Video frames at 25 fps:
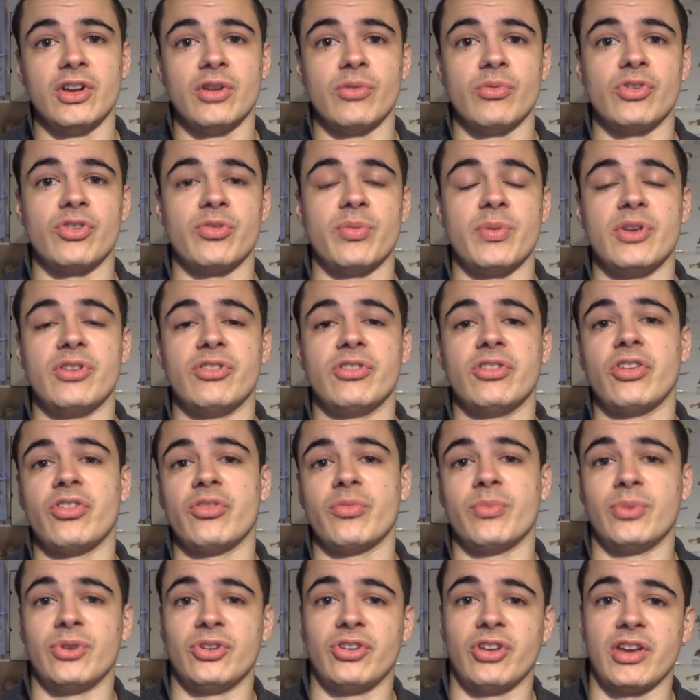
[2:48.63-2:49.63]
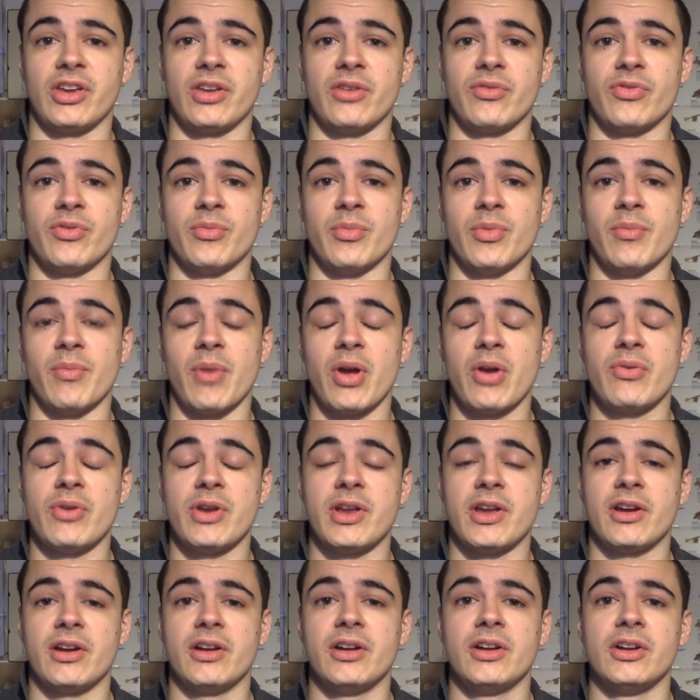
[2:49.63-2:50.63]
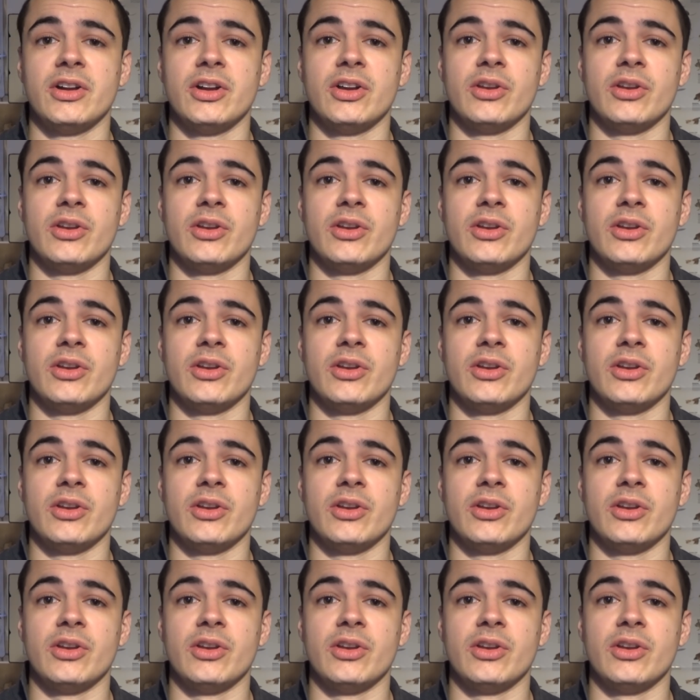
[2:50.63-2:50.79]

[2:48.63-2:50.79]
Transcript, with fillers: which means it doesn't protect you from ammonia,